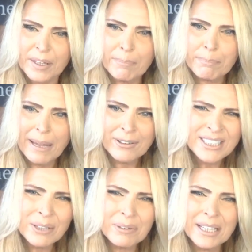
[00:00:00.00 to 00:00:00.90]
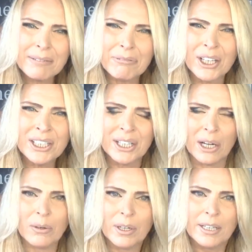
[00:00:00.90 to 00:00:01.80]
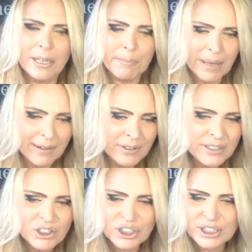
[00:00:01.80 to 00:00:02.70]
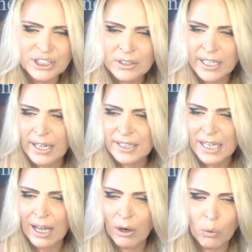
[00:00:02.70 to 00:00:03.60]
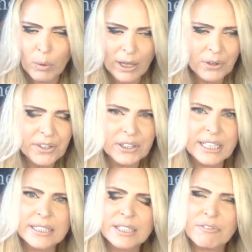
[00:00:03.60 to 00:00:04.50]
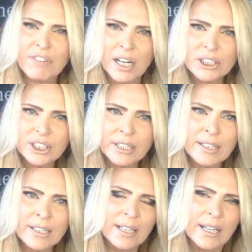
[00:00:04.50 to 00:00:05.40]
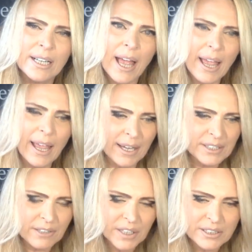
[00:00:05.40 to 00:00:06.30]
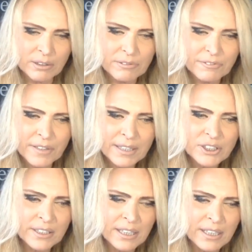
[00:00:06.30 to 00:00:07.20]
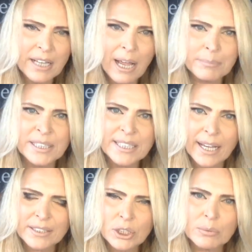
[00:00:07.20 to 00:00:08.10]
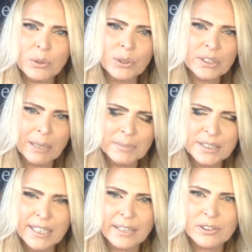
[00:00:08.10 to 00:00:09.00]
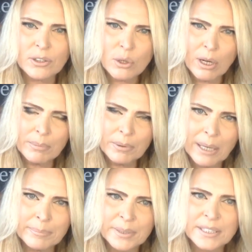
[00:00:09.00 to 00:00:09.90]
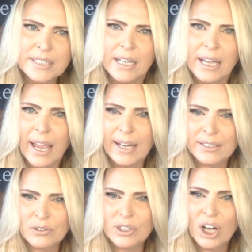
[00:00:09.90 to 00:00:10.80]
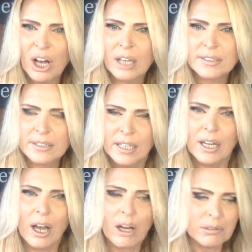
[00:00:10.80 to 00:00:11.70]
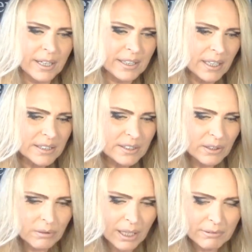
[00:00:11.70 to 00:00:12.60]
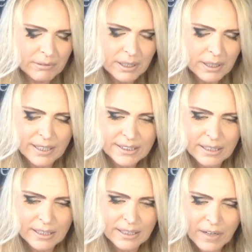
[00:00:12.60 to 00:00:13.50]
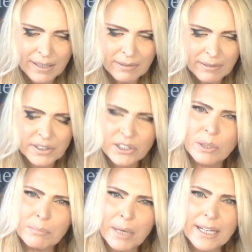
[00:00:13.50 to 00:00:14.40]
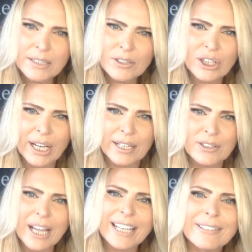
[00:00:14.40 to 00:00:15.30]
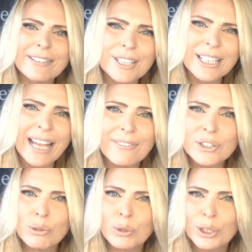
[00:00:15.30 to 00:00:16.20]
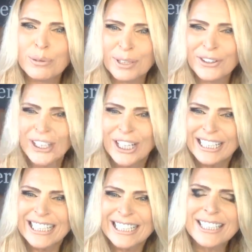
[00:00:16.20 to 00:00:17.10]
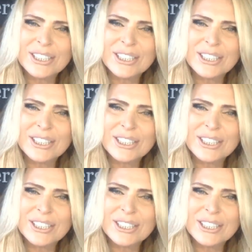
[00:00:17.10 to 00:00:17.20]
parents don't really want to know. Parents just look at how well their kids function, and if they don't function, then that means extra work, that means extra trouble, that means extra cost. All right. And so I realized that if I wanted to make a change, I really have to work with these